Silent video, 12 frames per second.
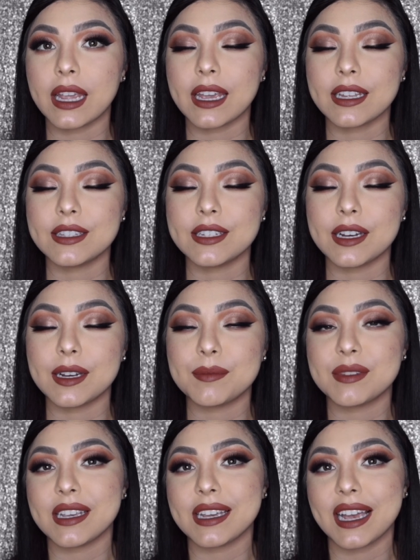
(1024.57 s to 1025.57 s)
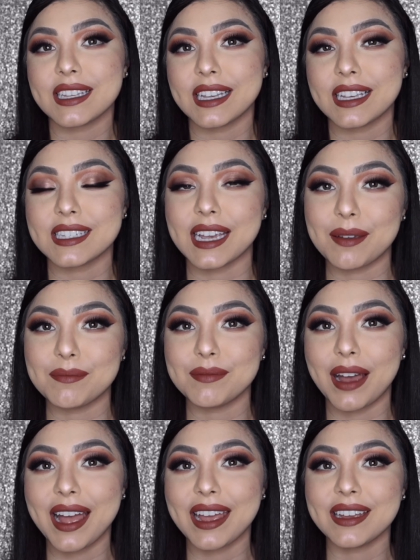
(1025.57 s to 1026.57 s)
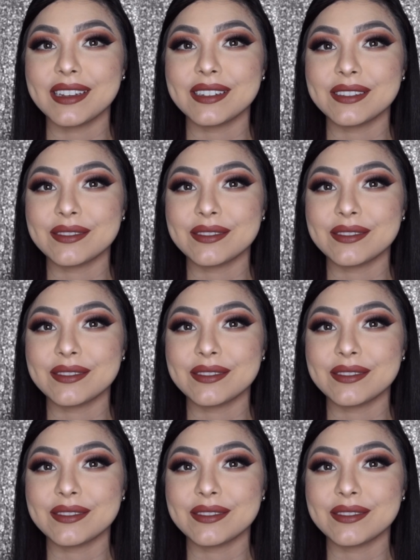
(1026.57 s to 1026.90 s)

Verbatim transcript: and um see you guys next time bye